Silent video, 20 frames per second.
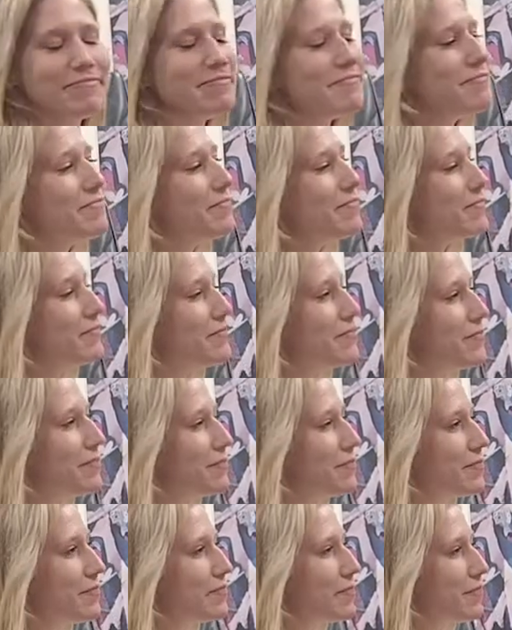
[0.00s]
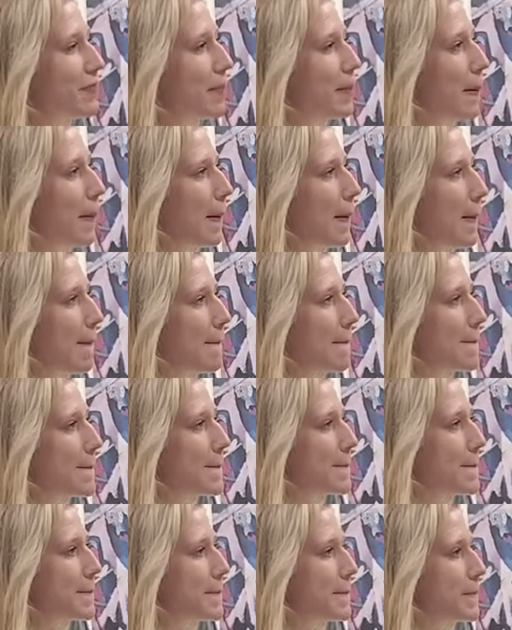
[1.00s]

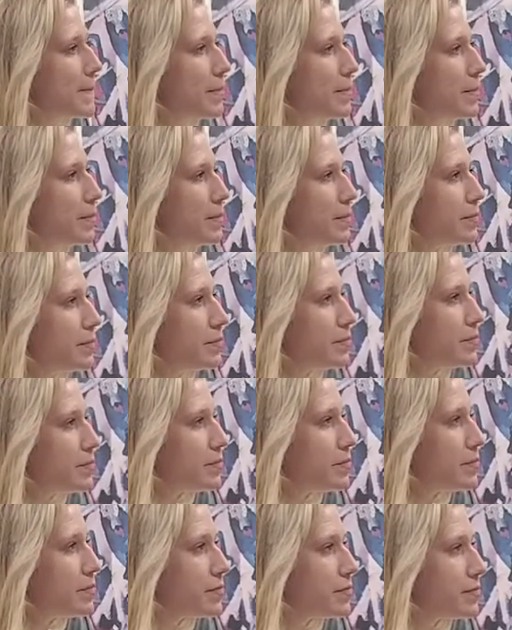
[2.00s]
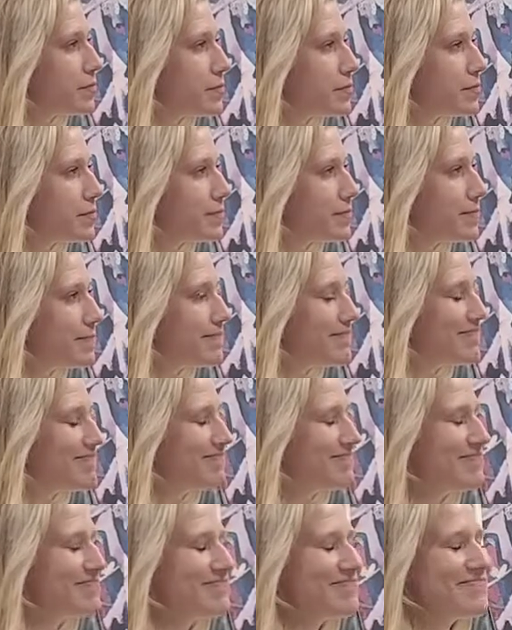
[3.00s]

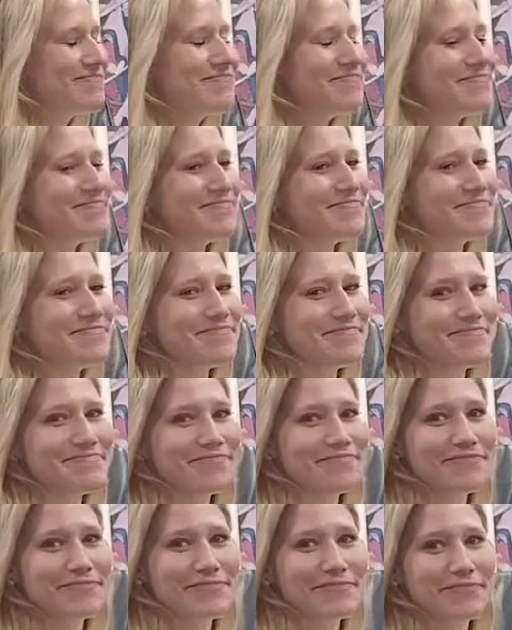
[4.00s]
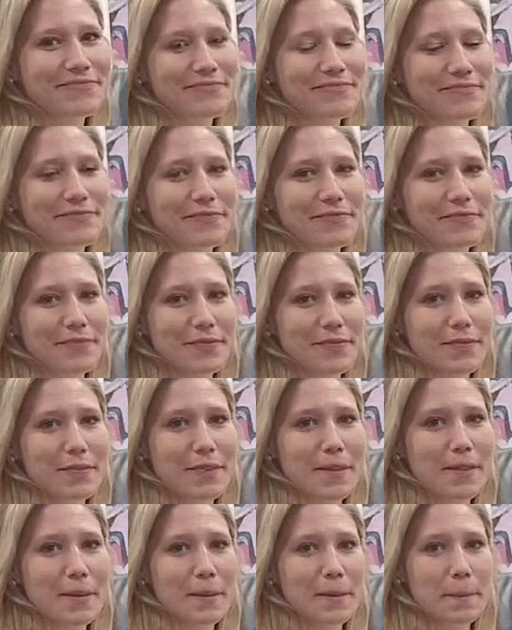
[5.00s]

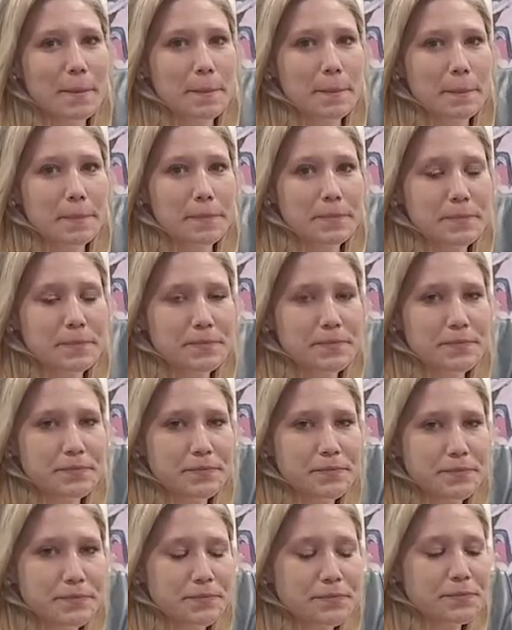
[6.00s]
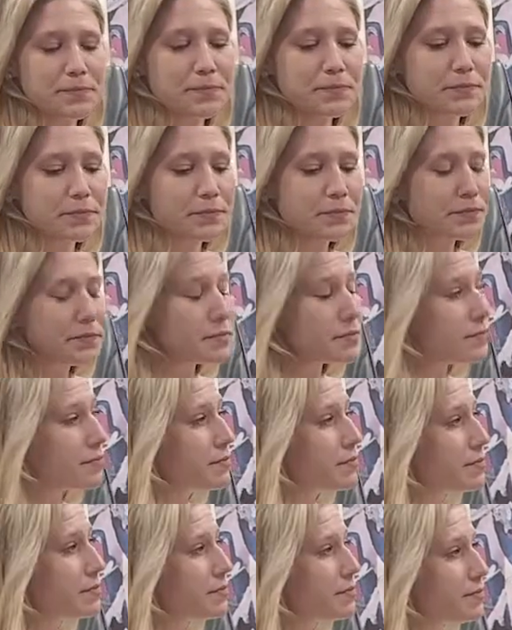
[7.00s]
This person isn't speaking.